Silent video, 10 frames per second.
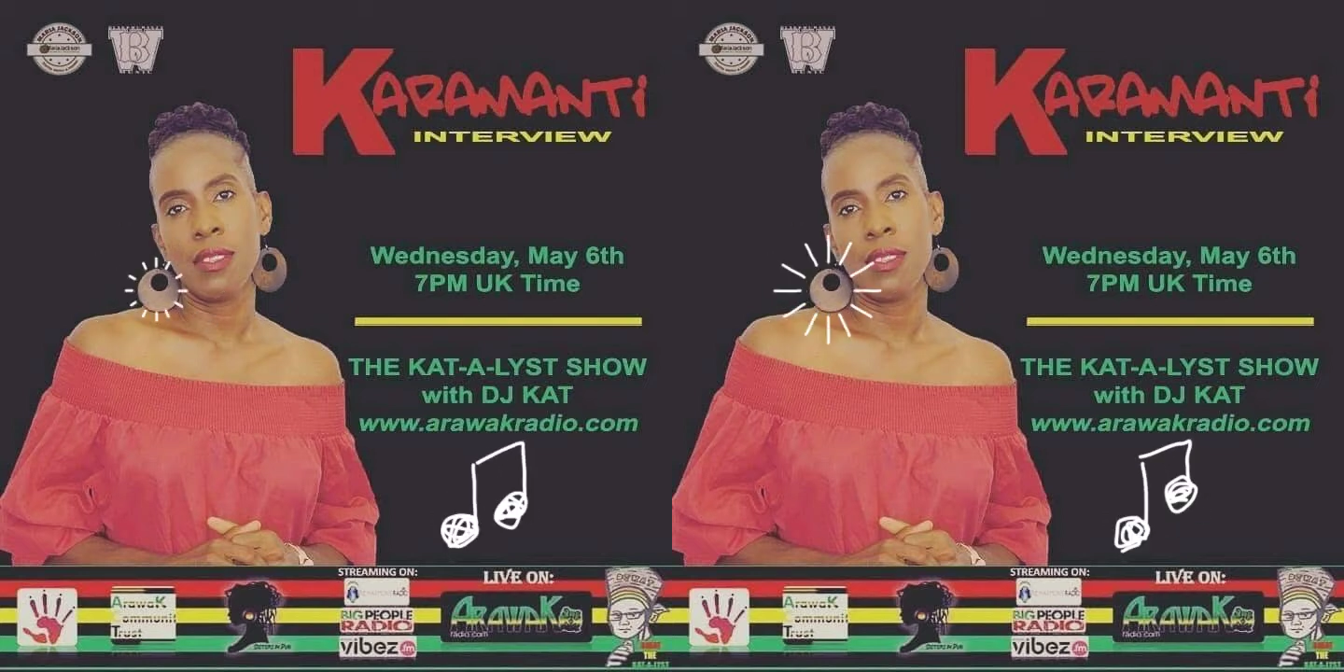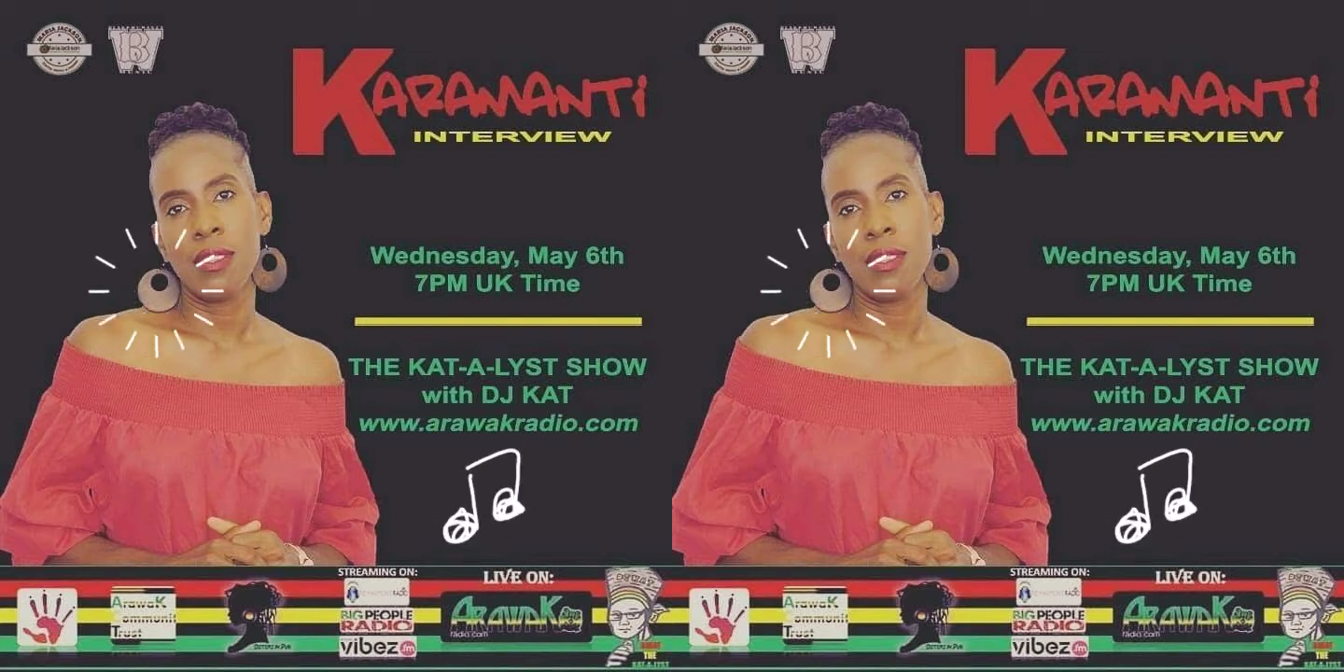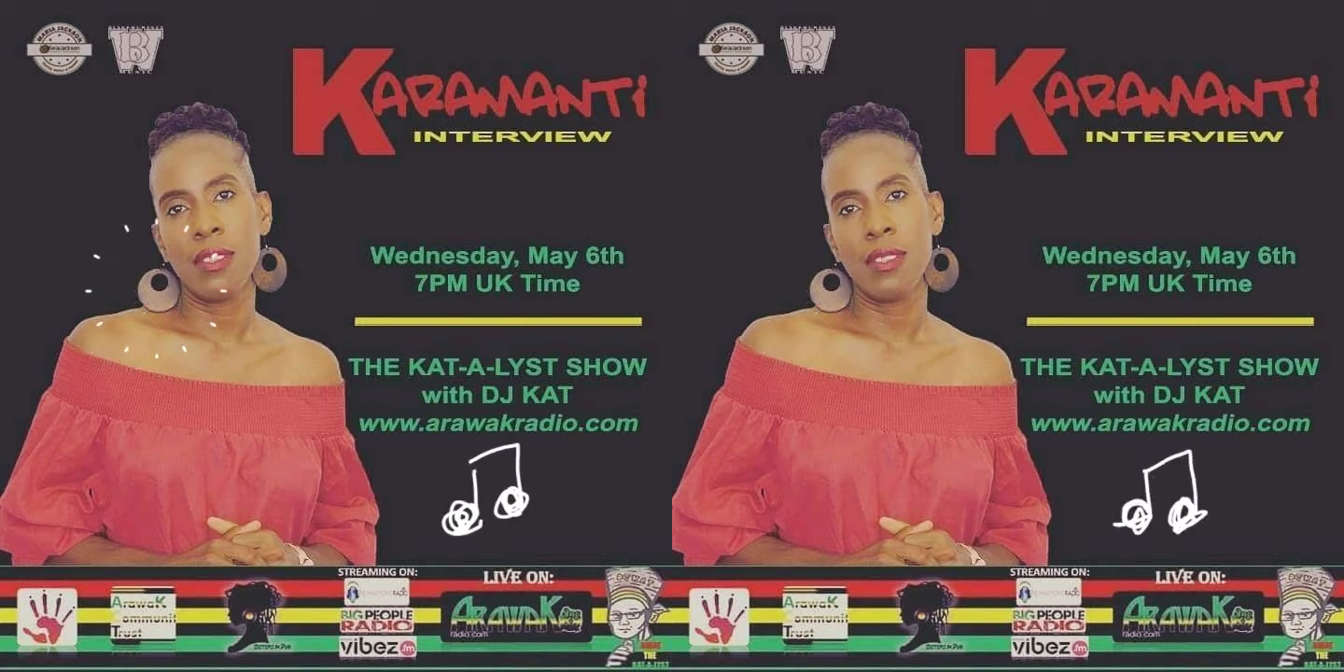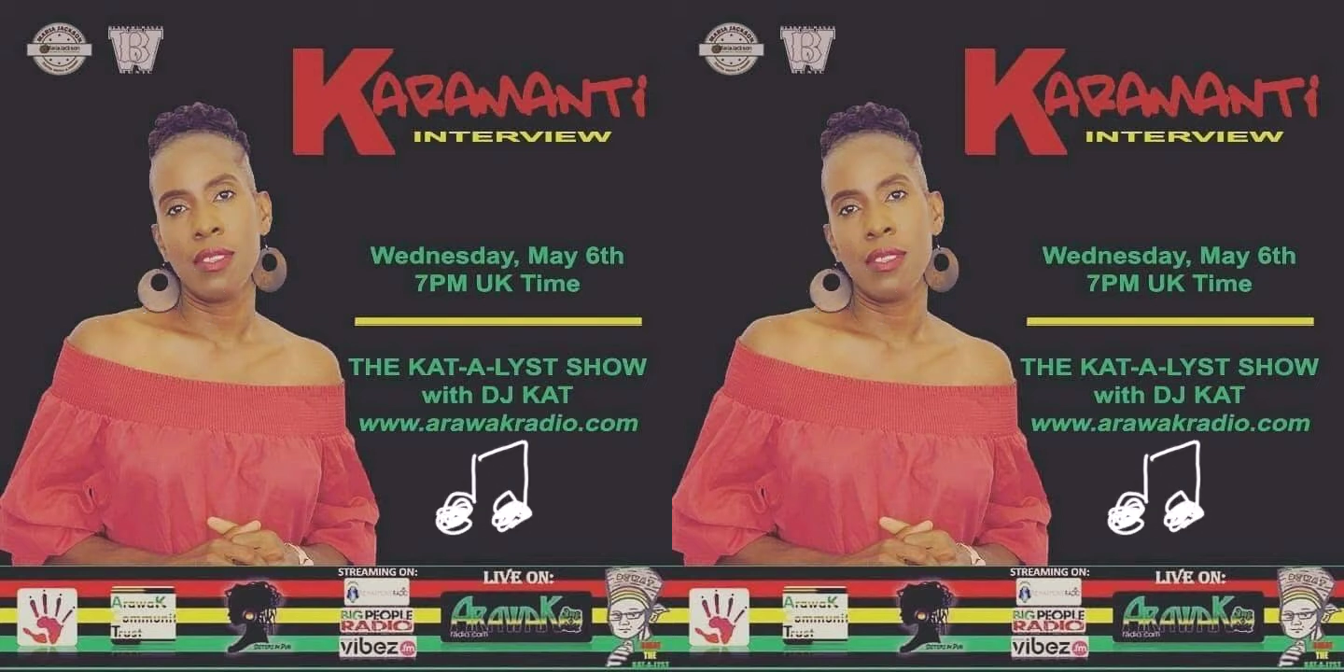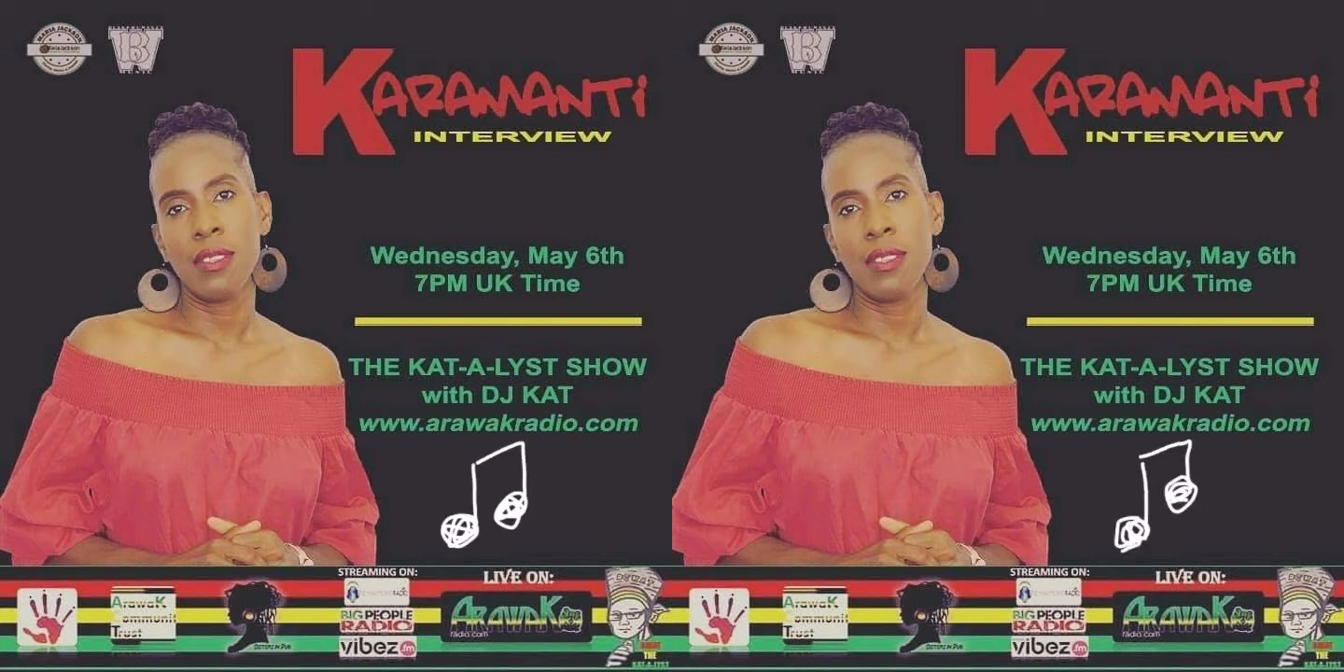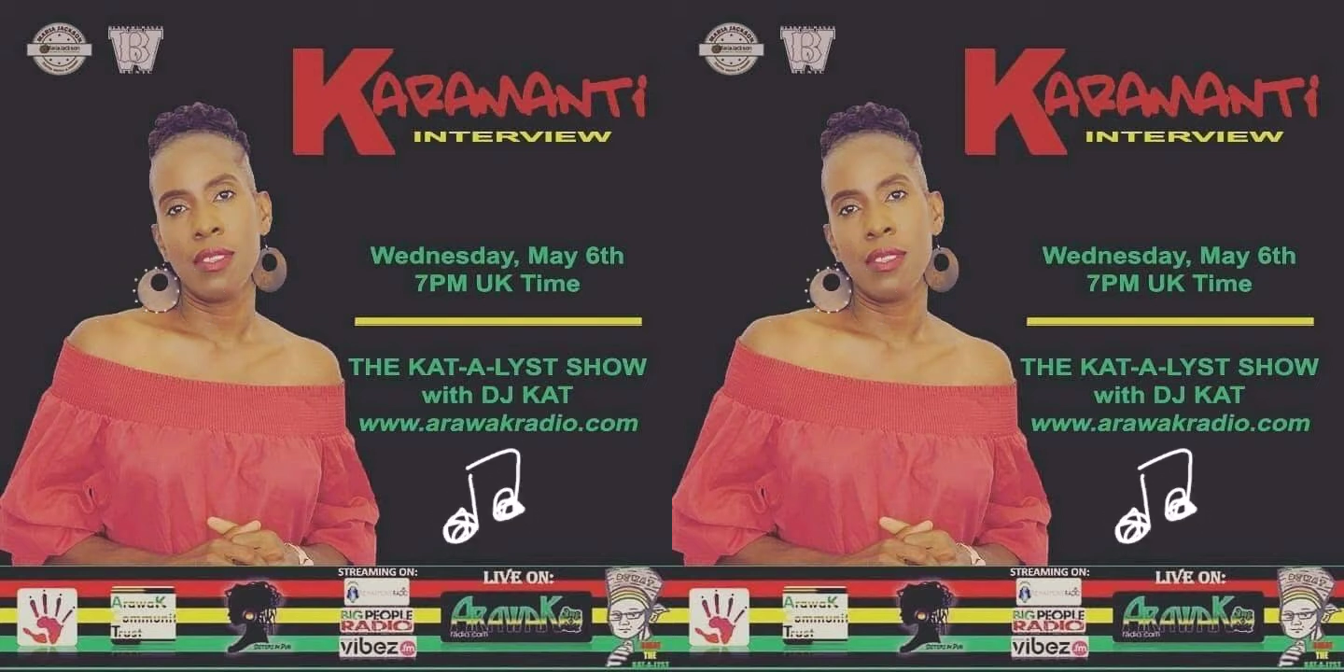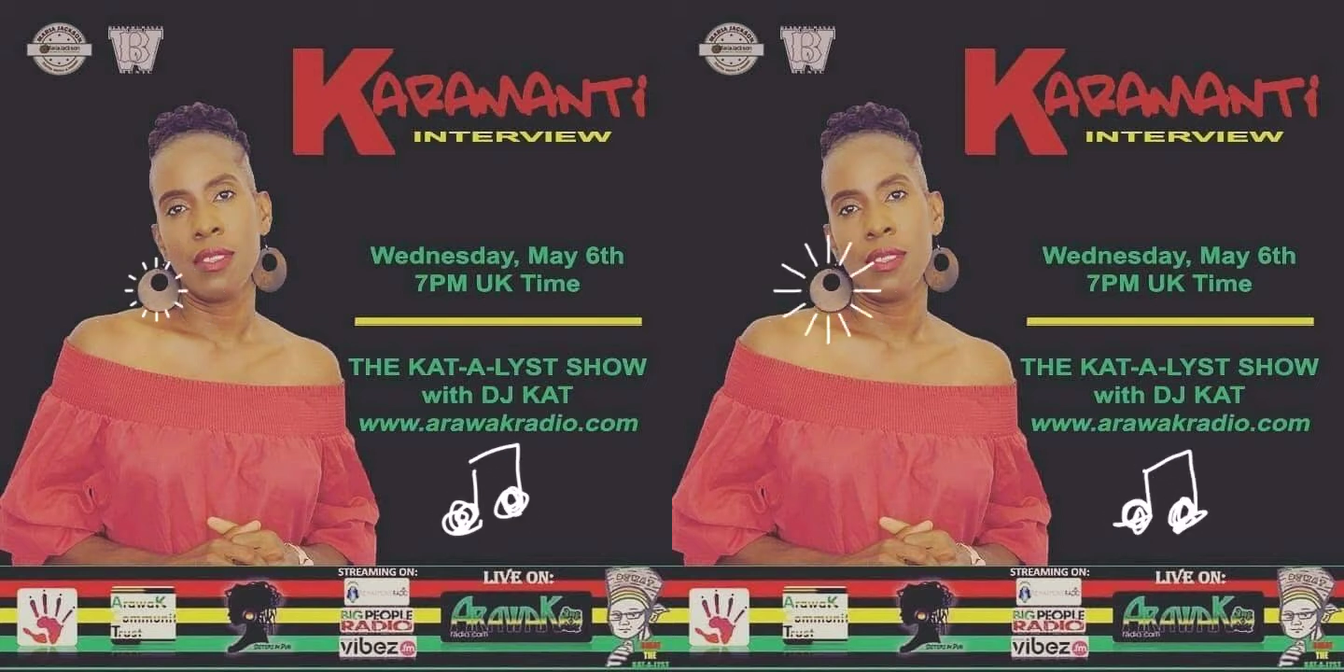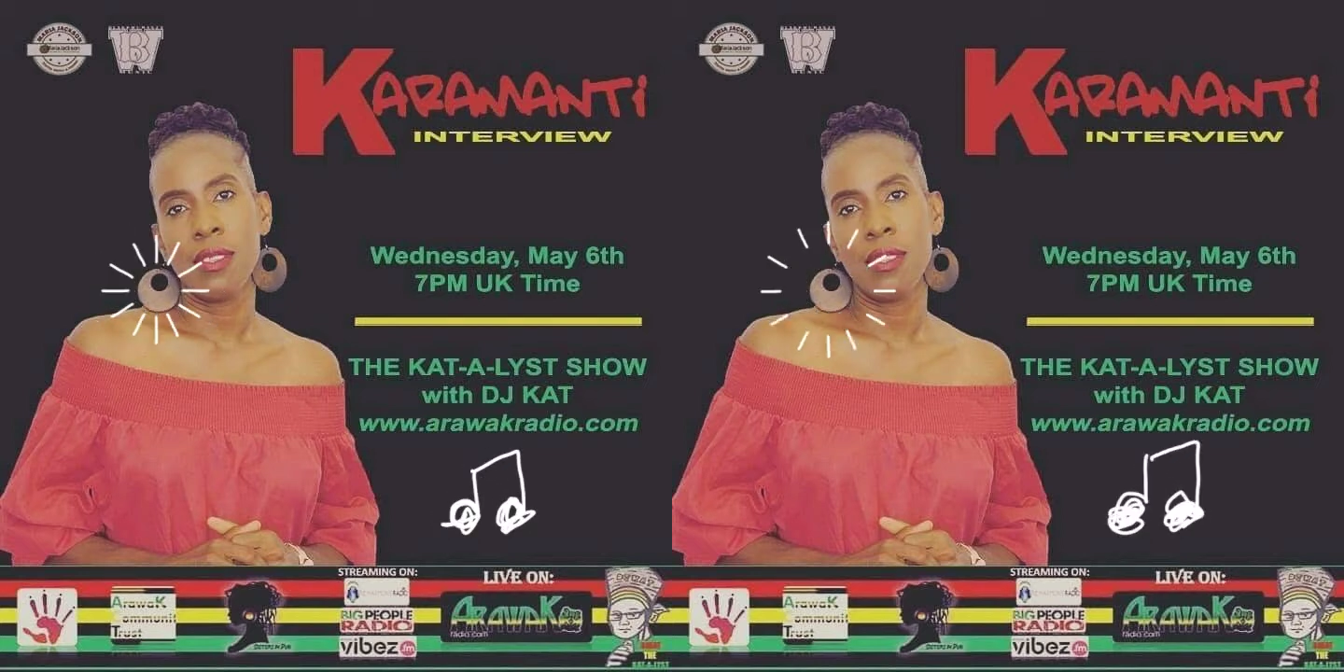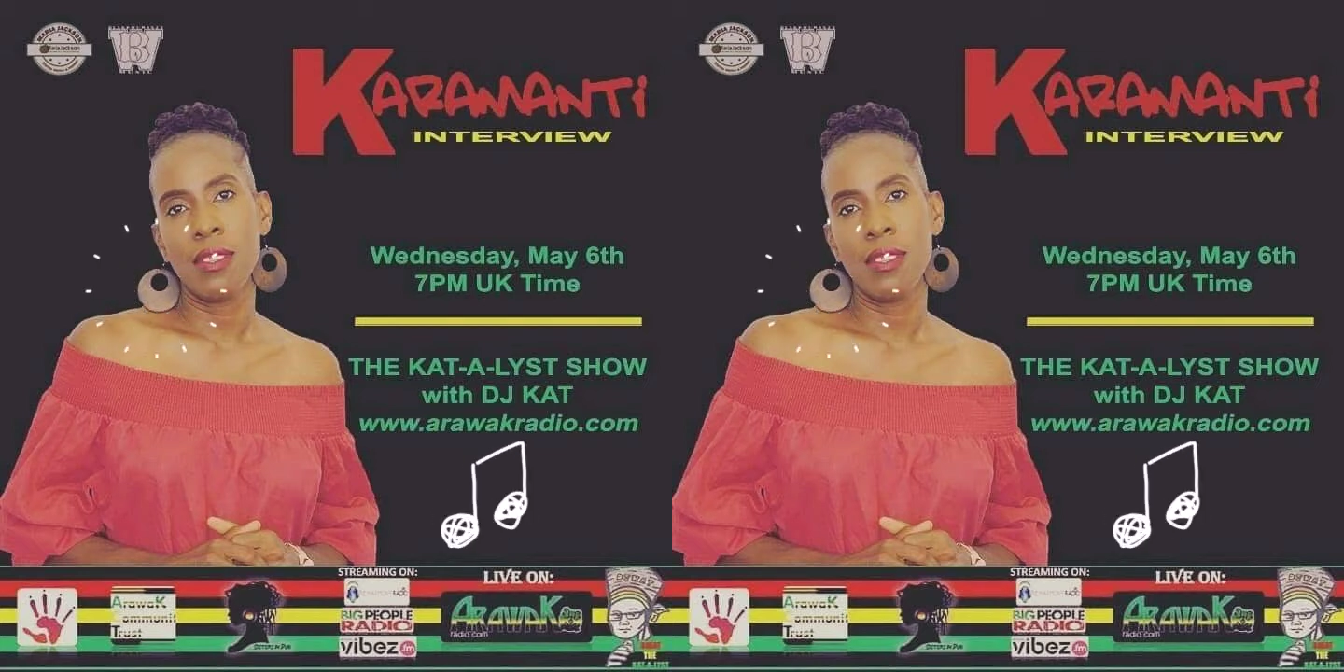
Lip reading: about constructing a song?